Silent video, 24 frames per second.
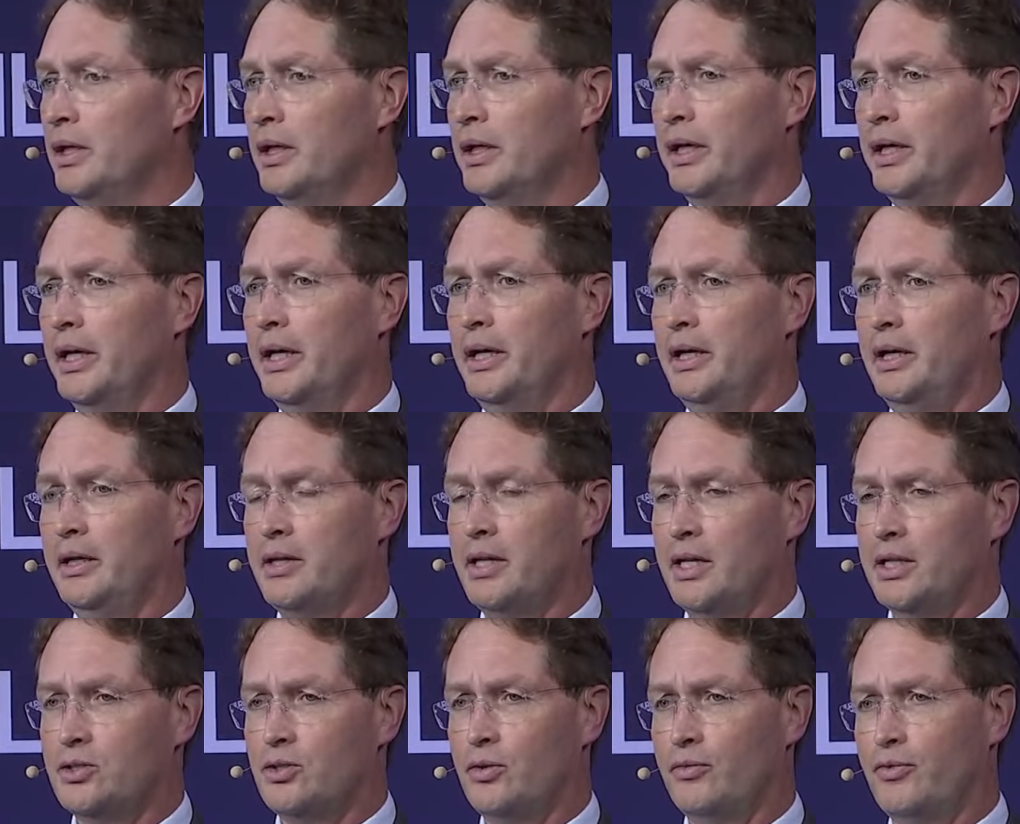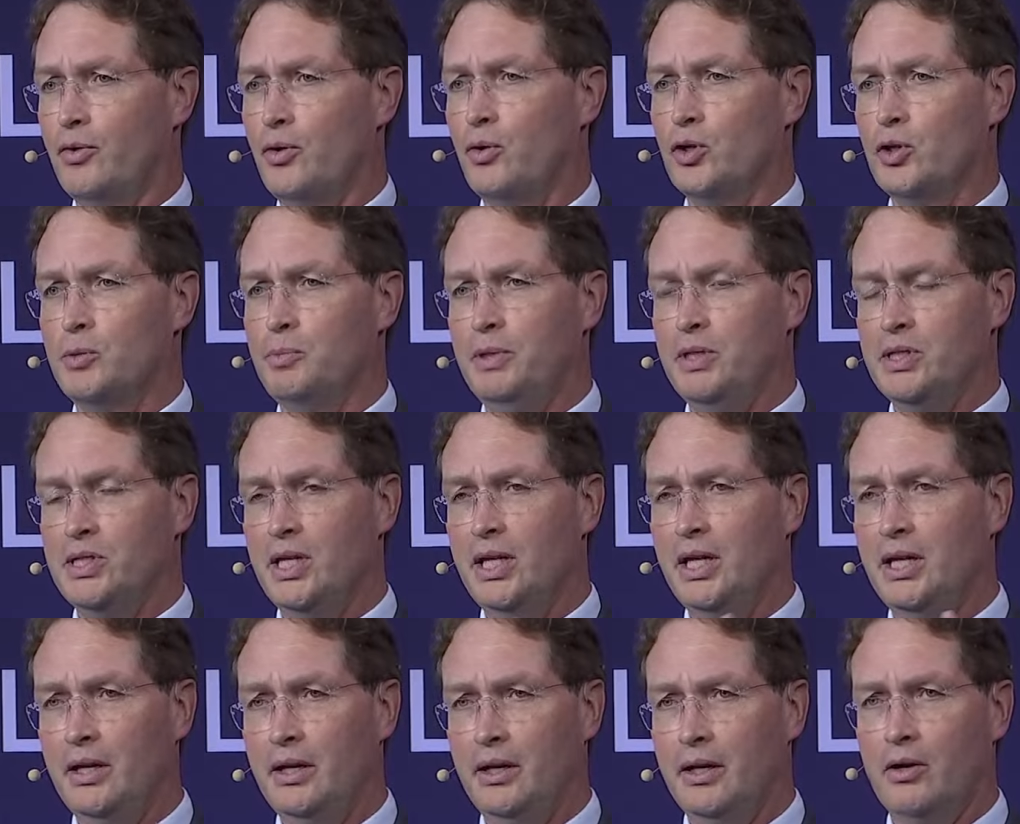It has to, of course, be
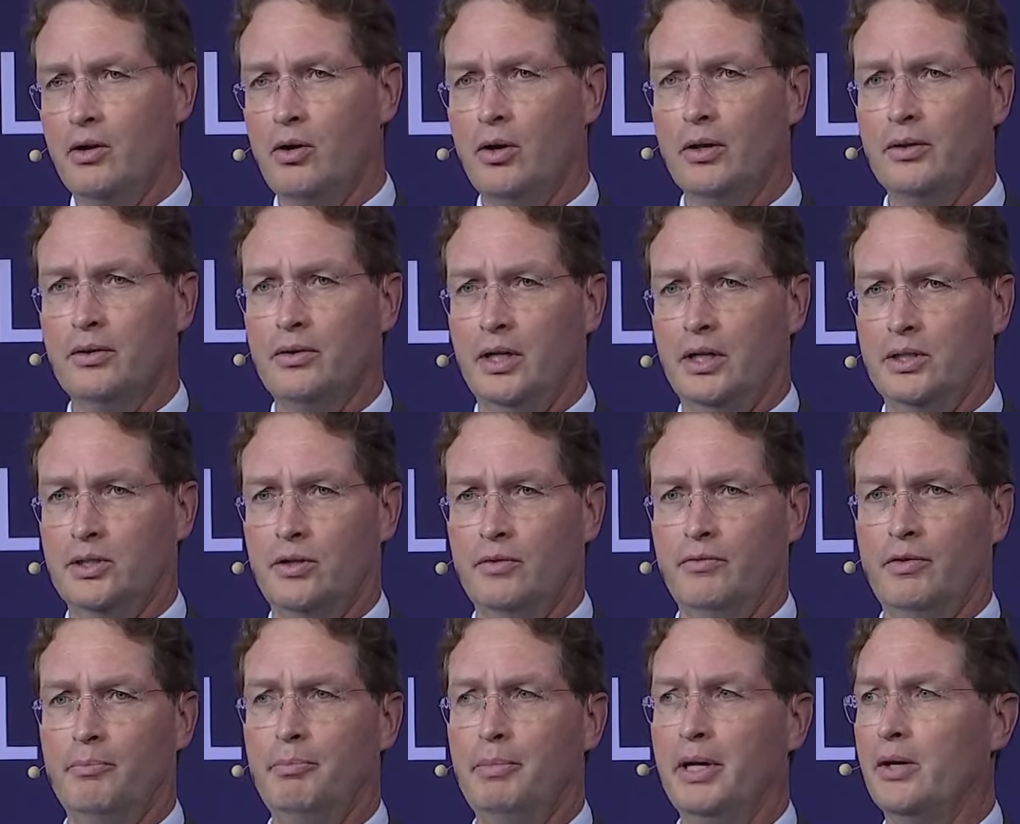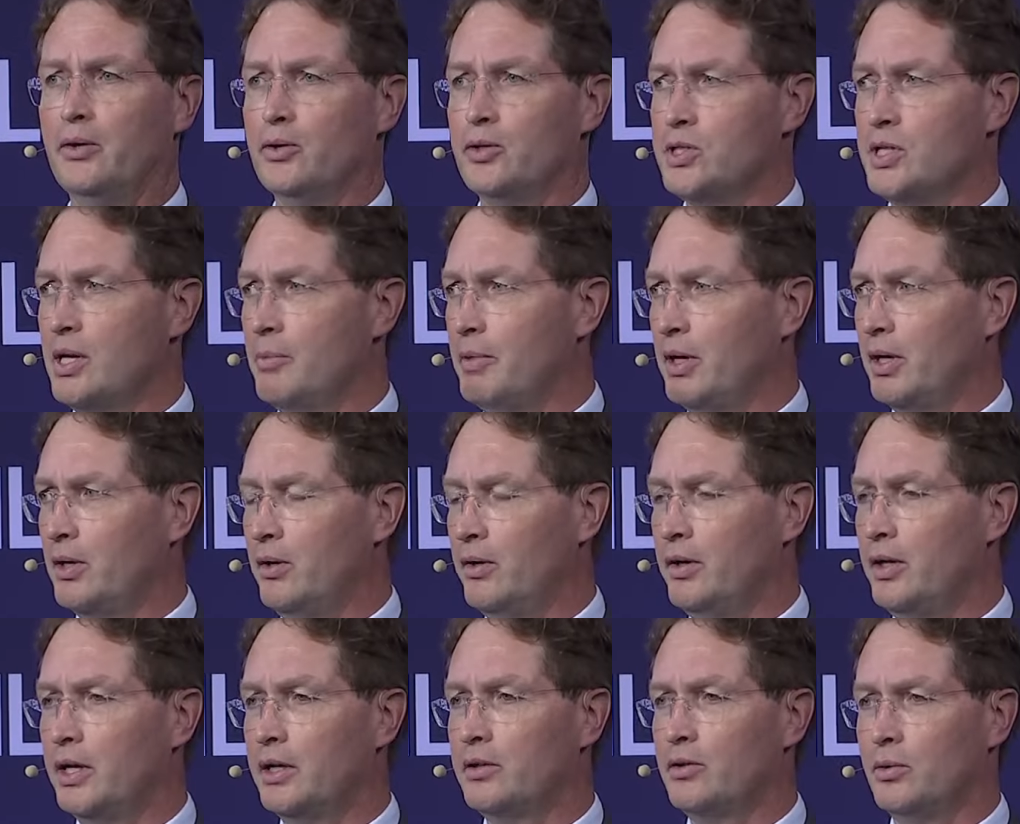seen in the context of a bigger
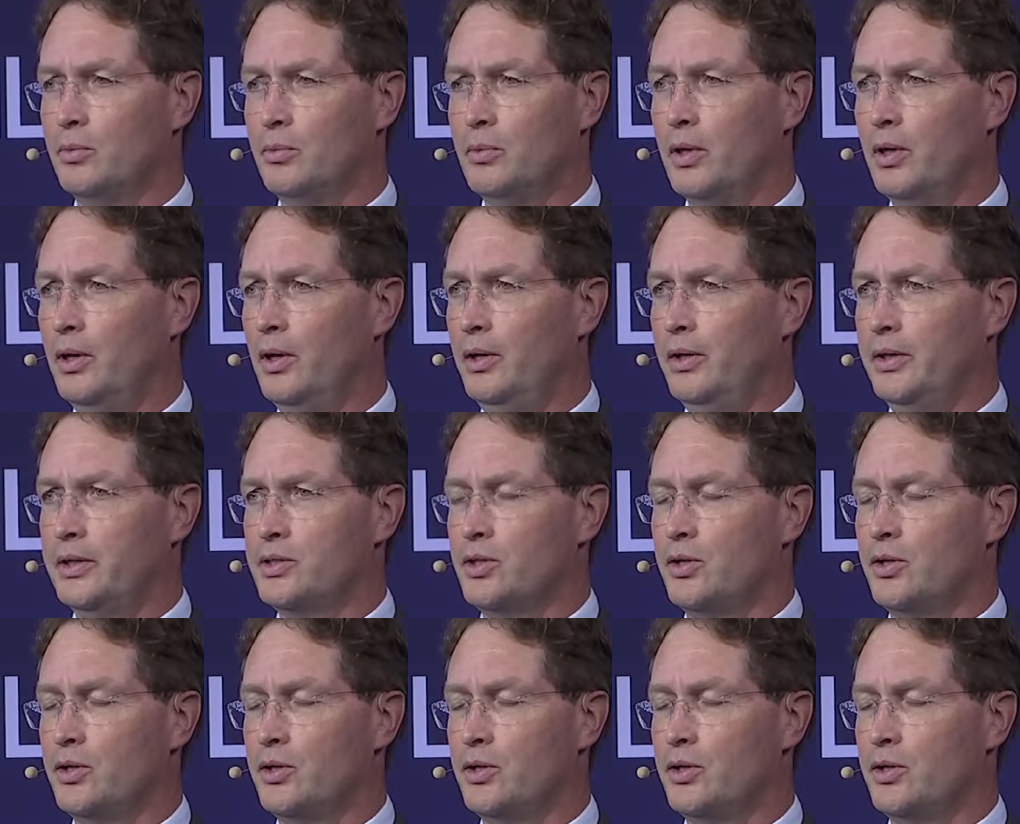semiconductor world.